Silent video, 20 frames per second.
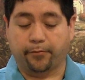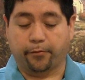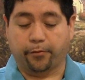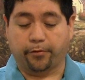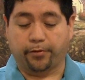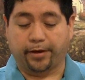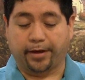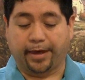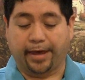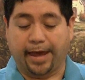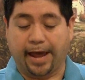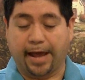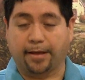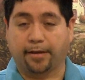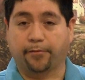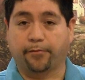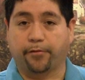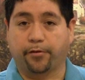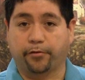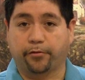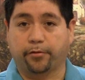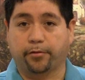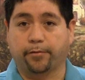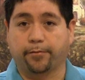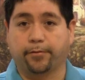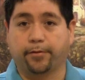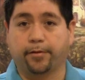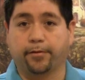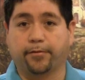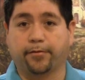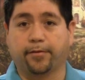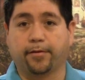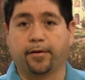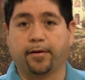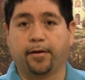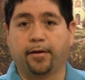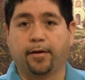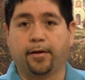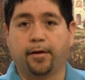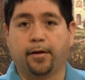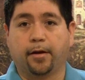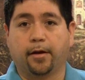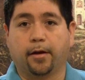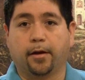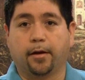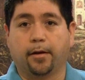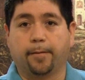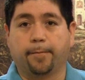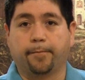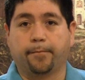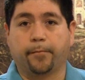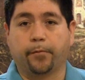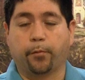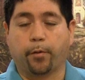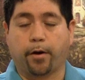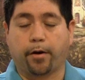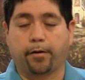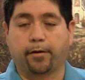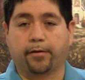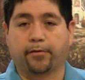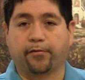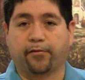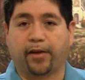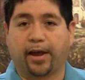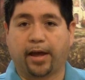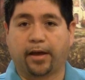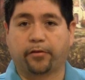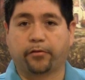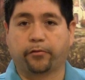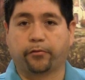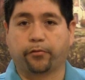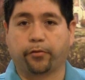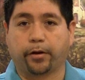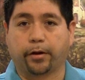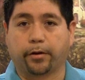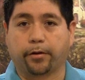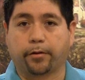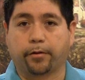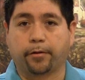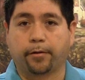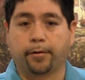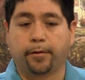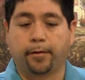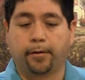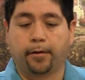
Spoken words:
for the Canon version of this wireless flash trigger,